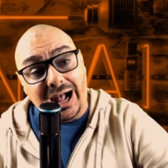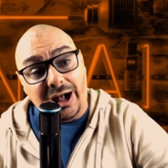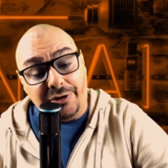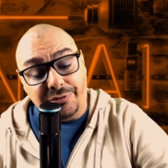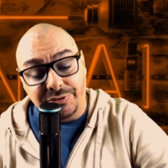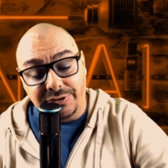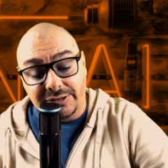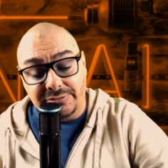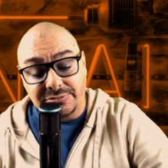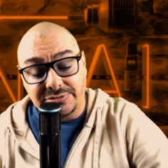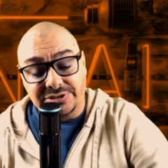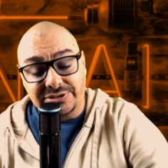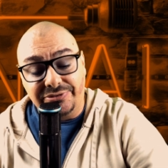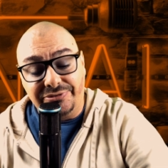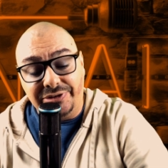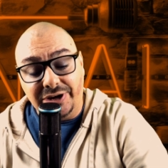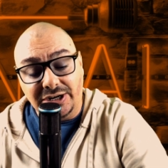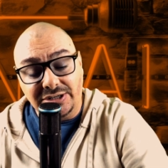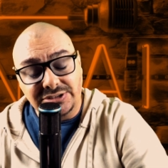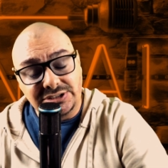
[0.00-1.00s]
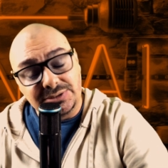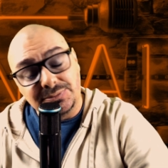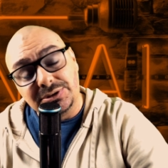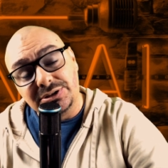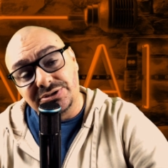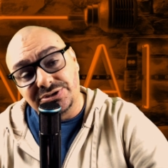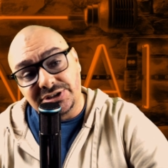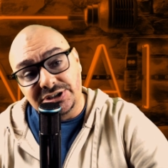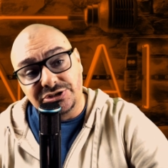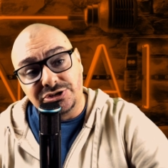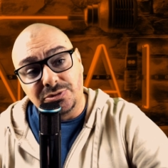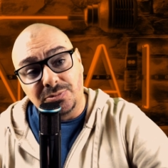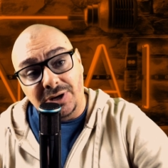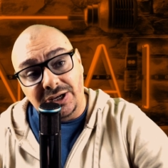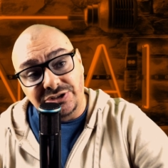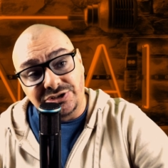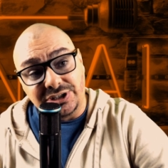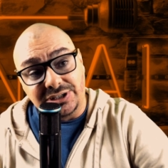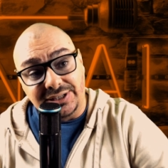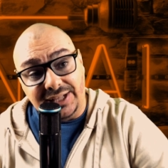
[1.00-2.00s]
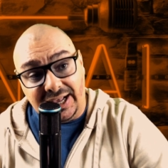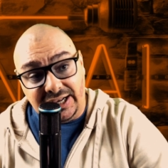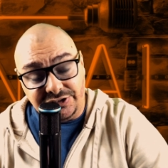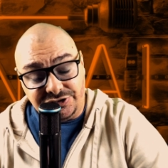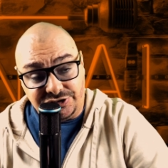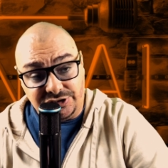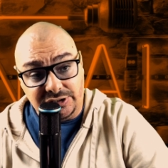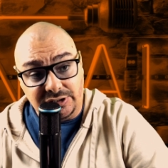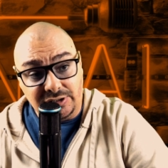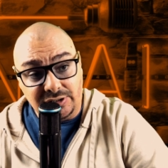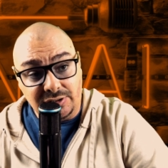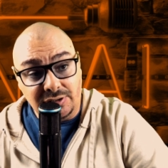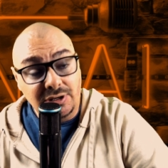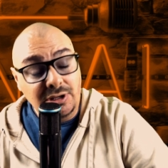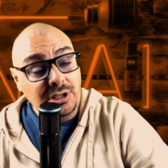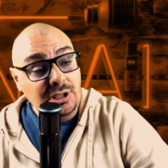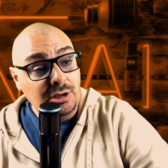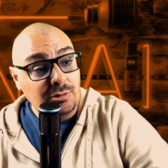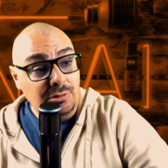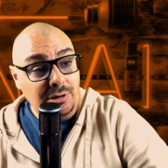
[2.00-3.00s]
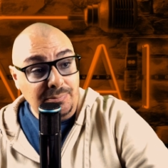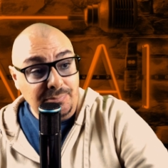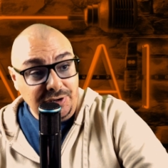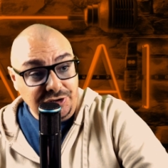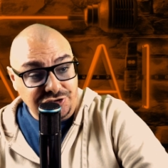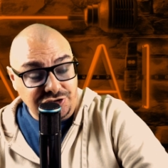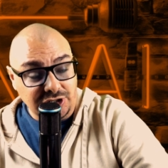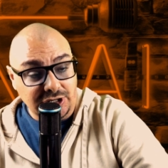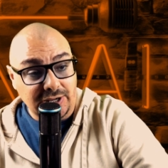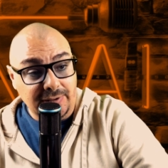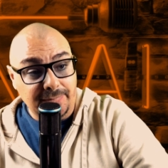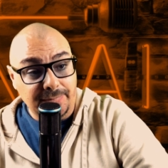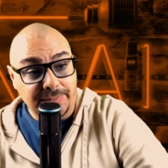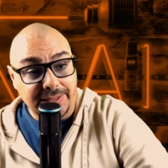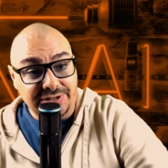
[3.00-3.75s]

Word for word: out. It was a very similar situation last year with Michigan.